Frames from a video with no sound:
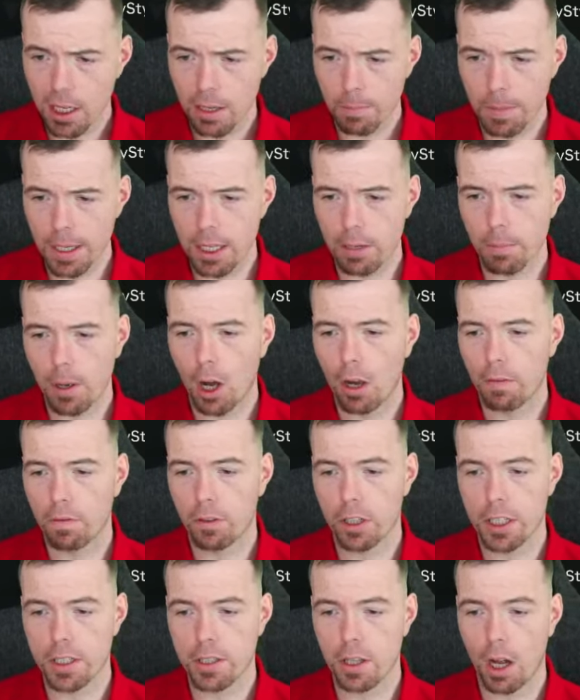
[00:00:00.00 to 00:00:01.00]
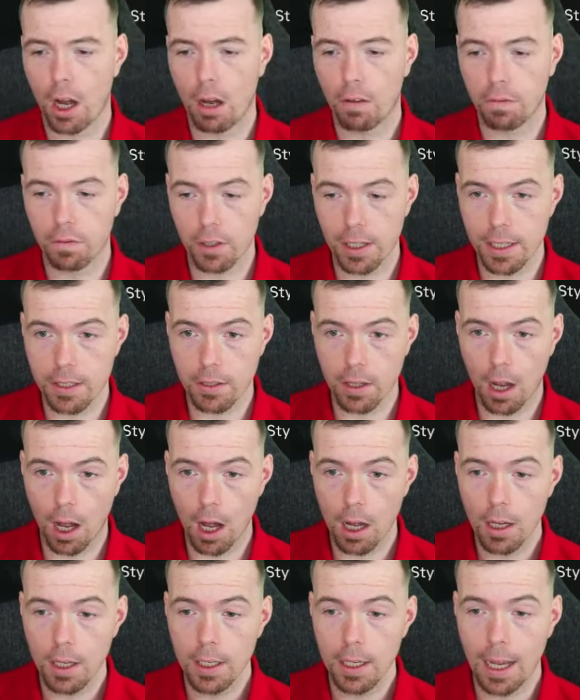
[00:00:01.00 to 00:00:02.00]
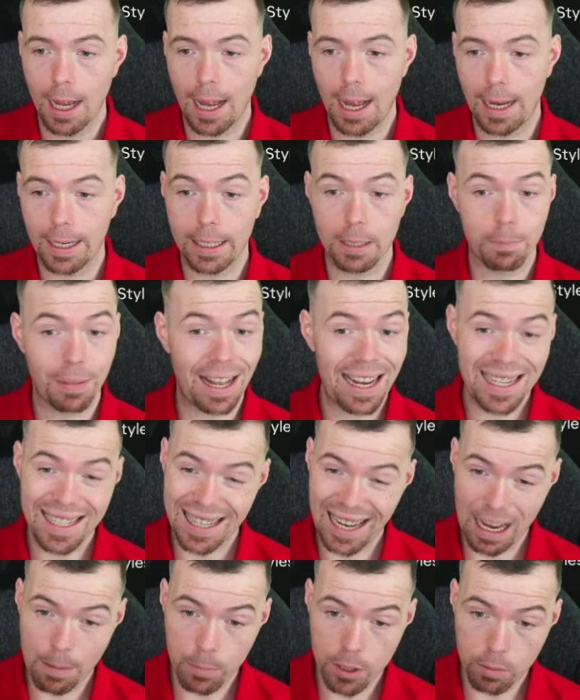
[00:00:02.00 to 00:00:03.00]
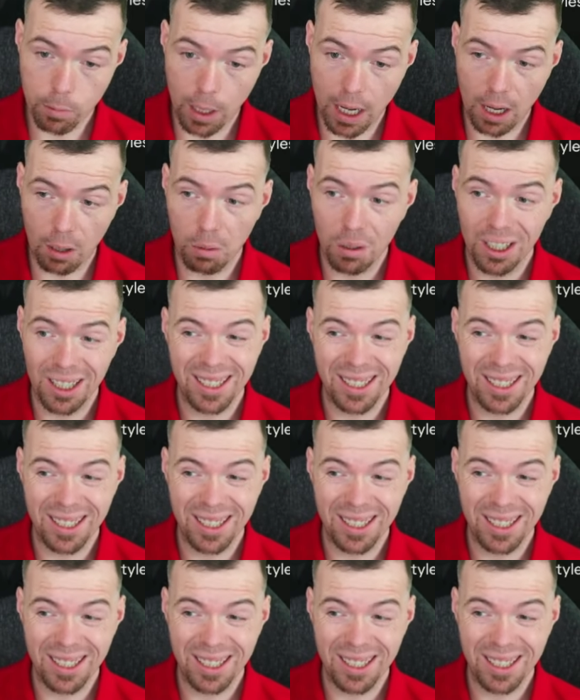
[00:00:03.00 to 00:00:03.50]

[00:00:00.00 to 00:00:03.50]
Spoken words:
Medium-high, three-star, can play DM as well.